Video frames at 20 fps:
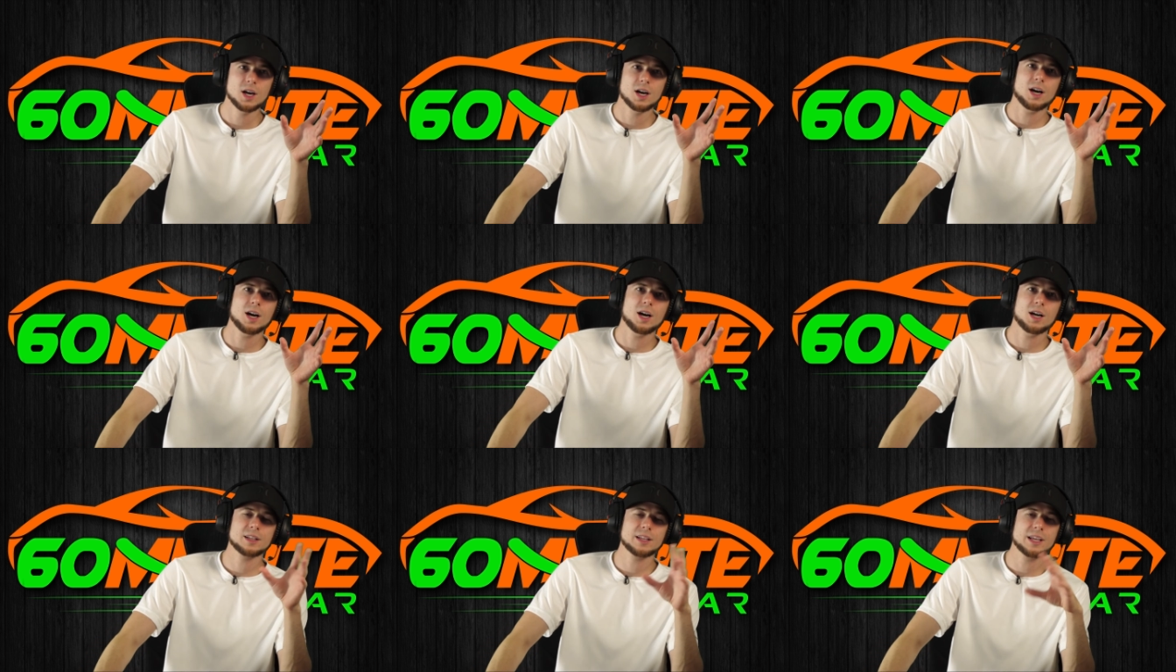
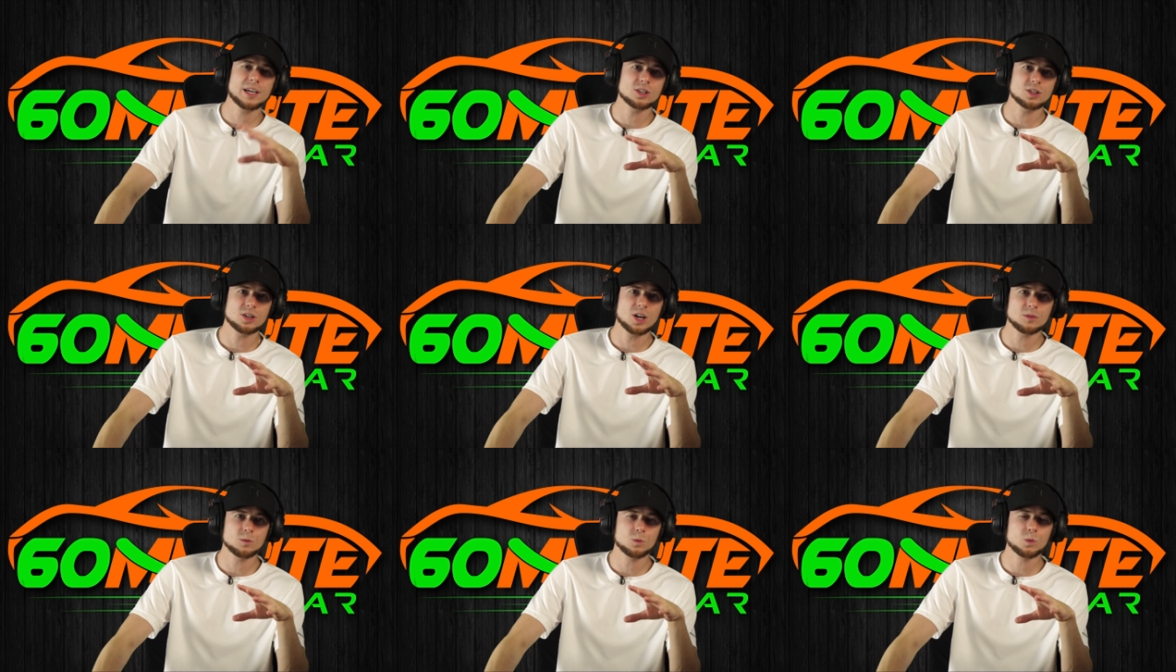uh, later
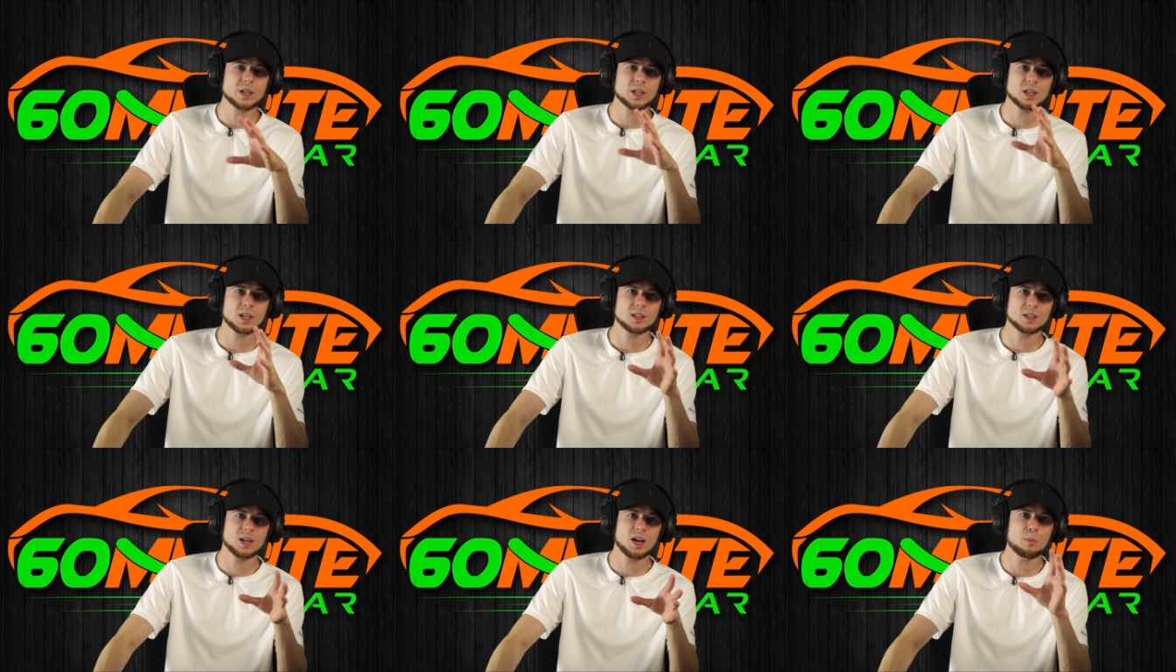on we
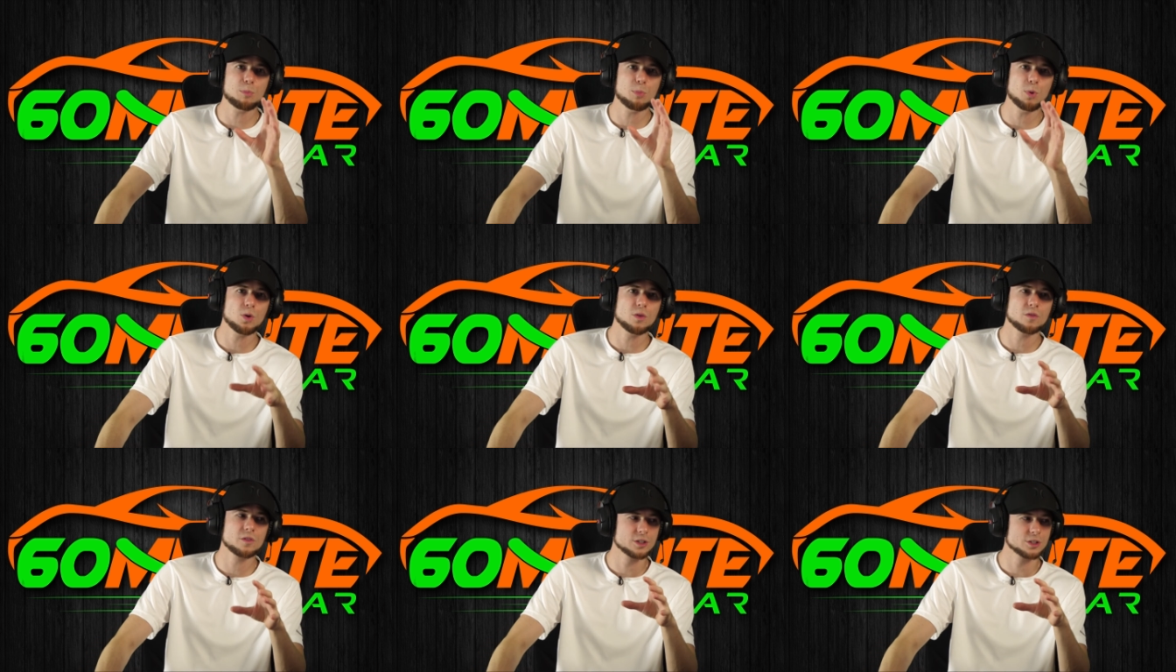can hop
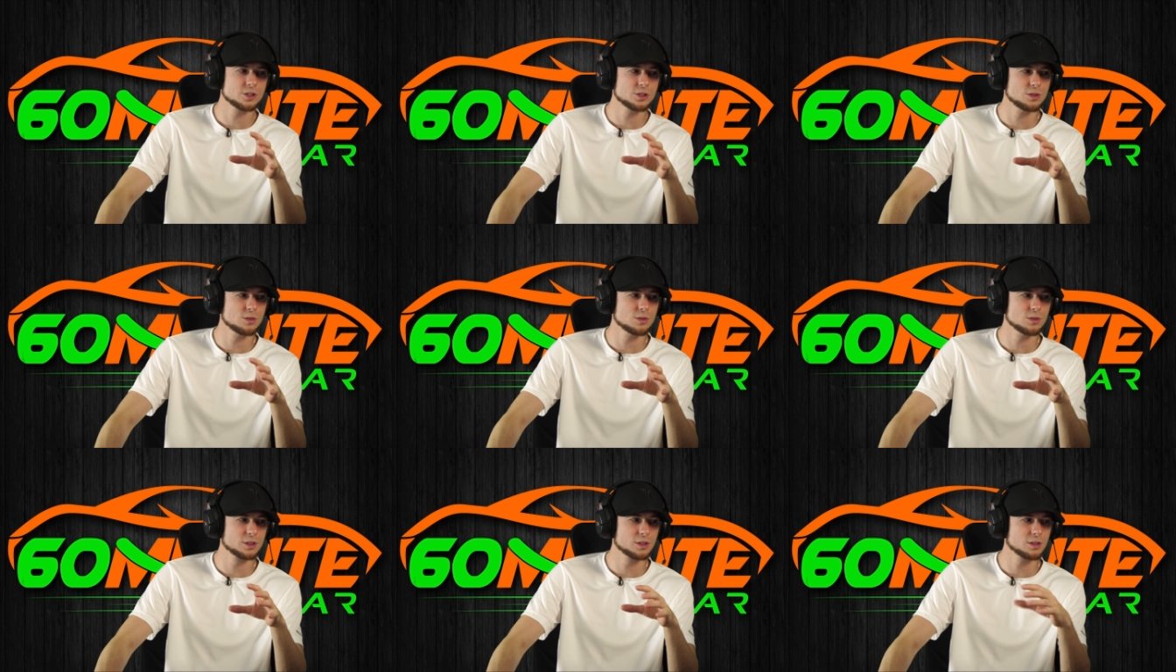over
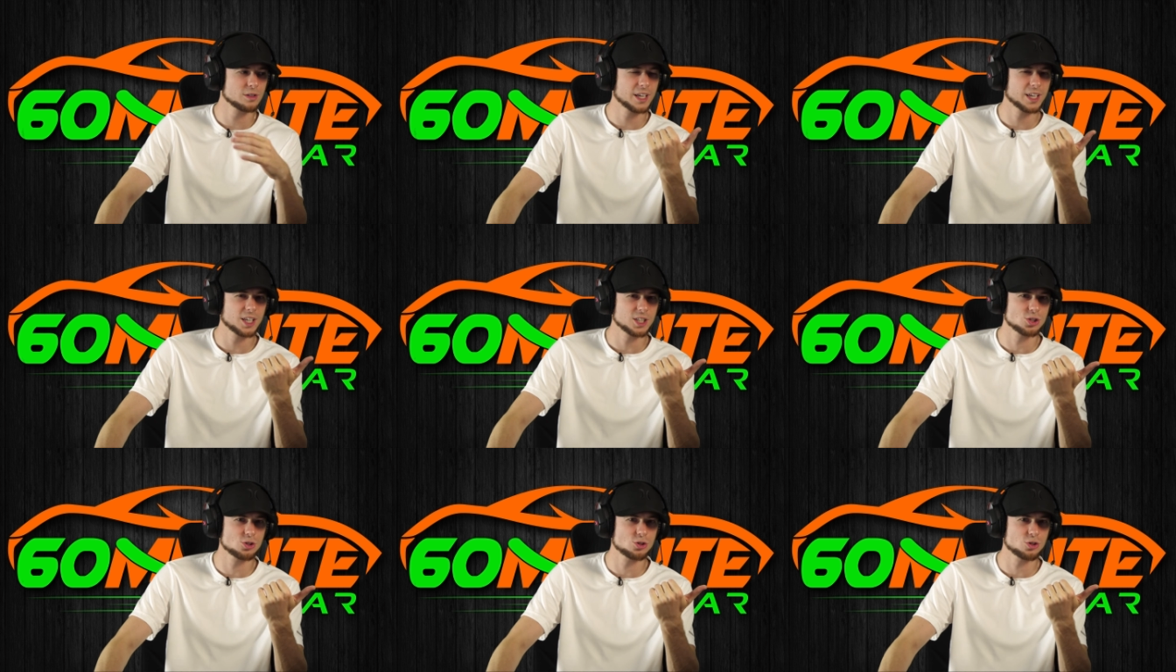to to
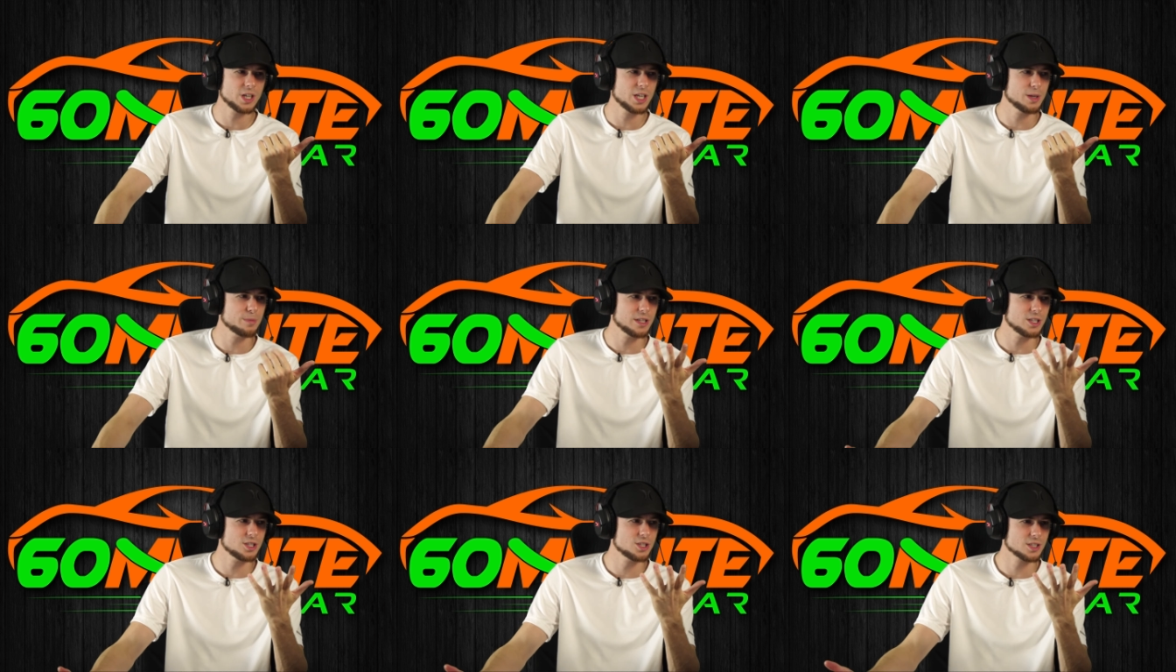like a
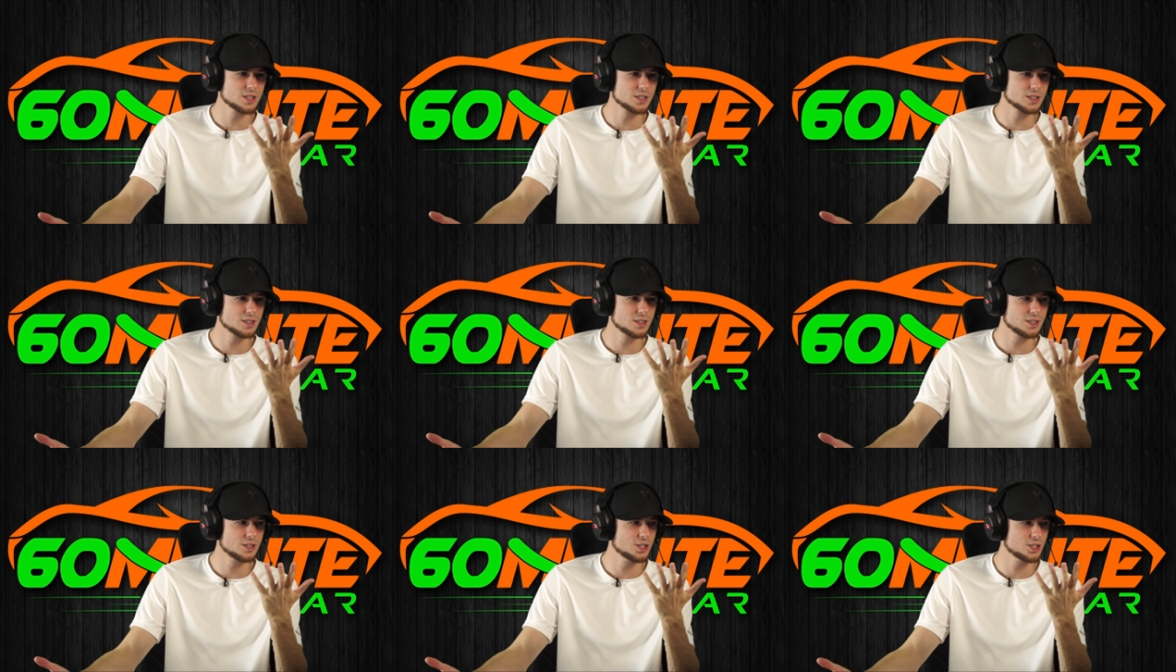stream and
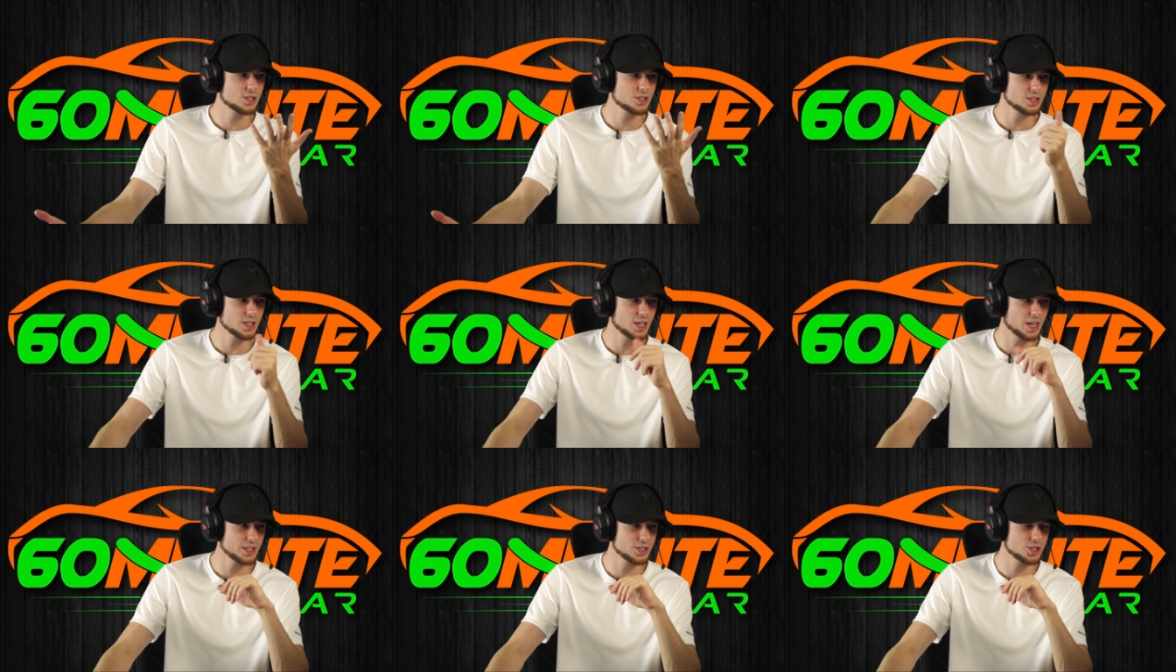just just
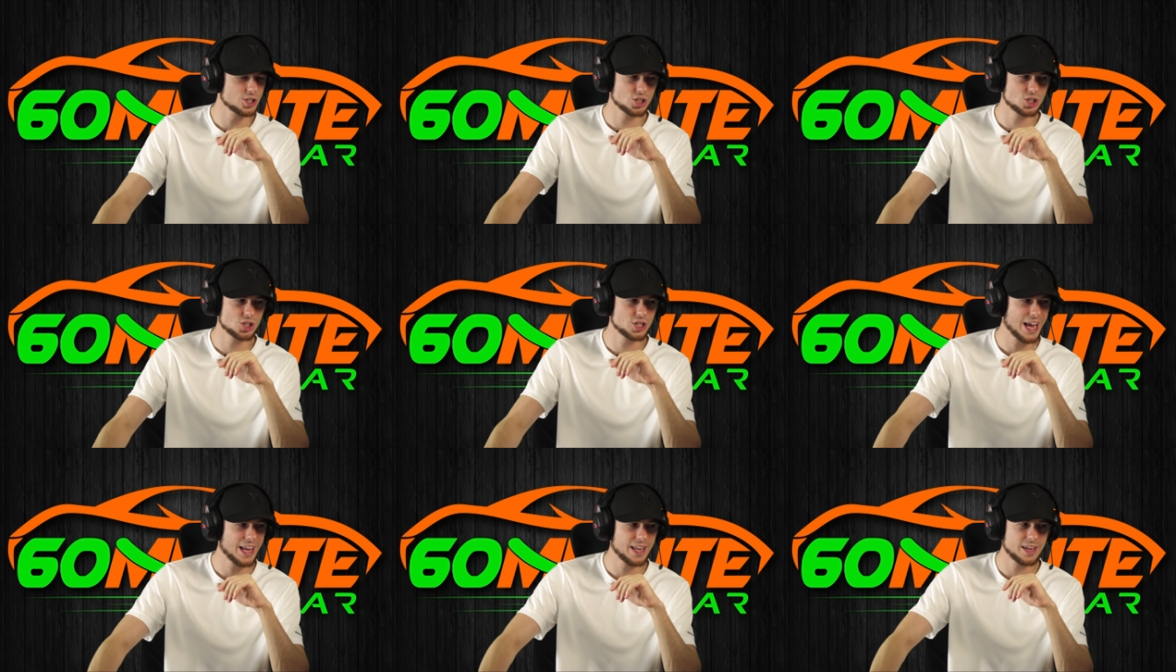uh, just
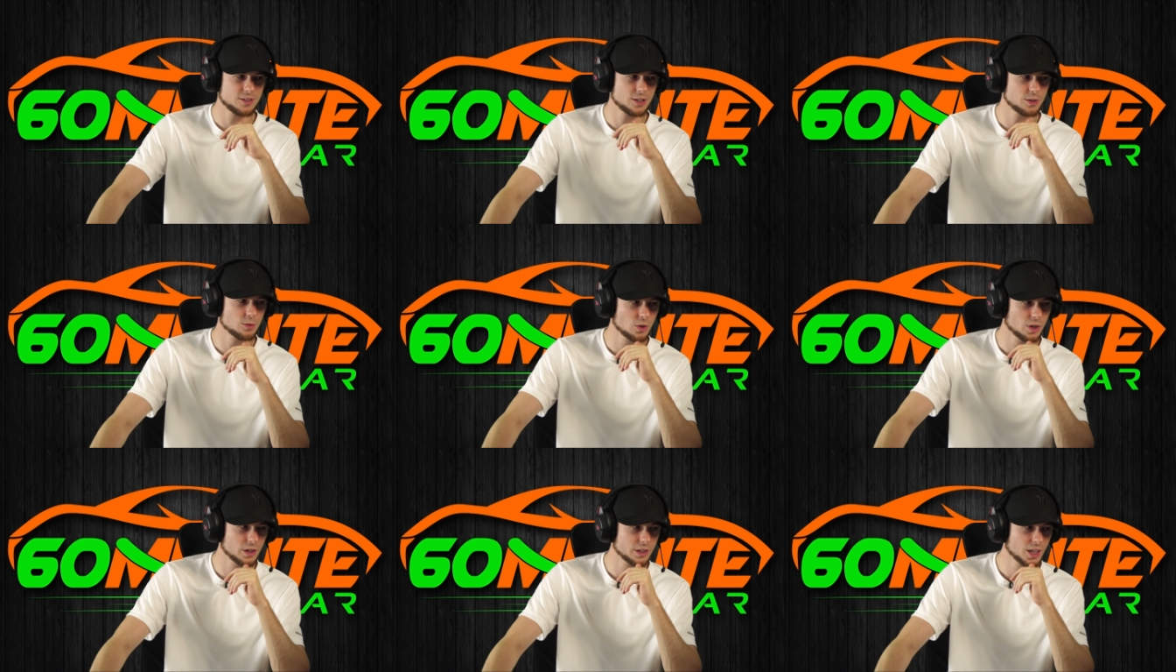chat if you
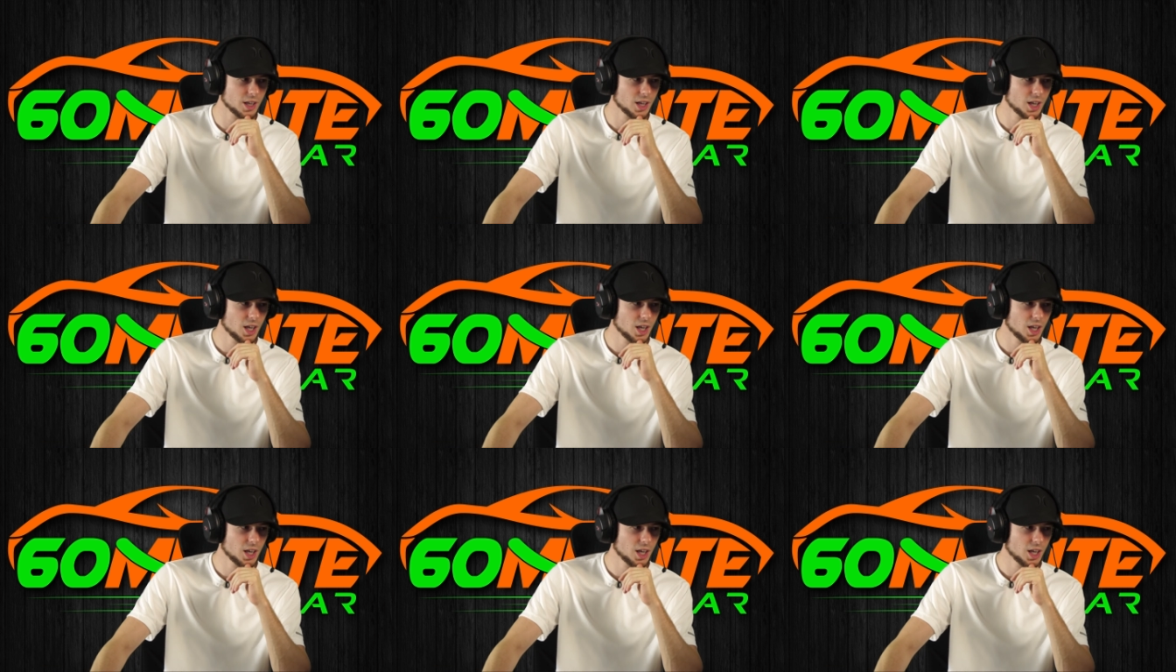want.